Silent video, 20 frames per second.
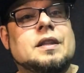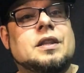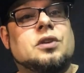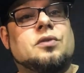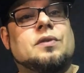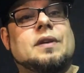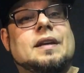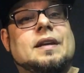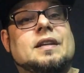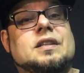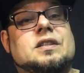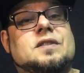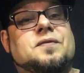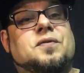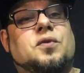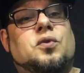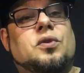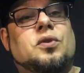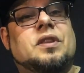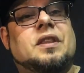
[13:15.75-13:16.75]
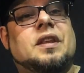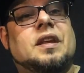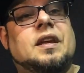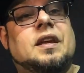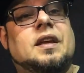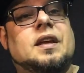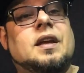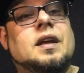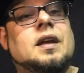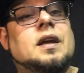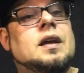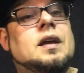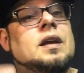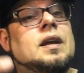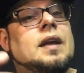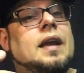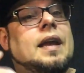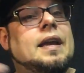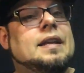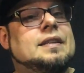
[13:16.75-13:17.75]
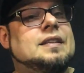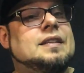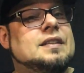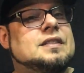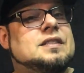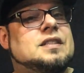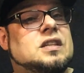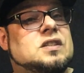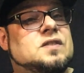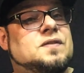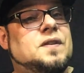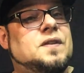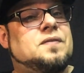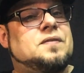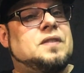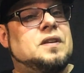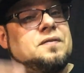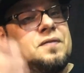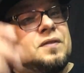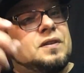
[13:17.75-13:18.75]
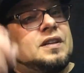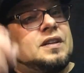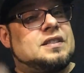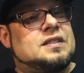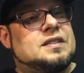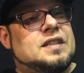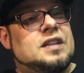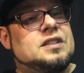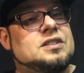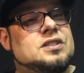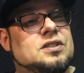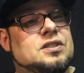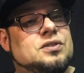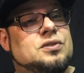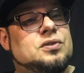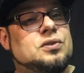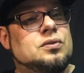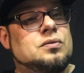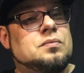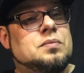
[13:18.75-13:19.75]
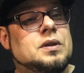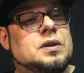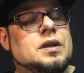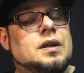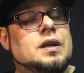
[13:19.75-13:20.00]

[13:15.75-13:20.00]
There is for the 18650 for the extension tube.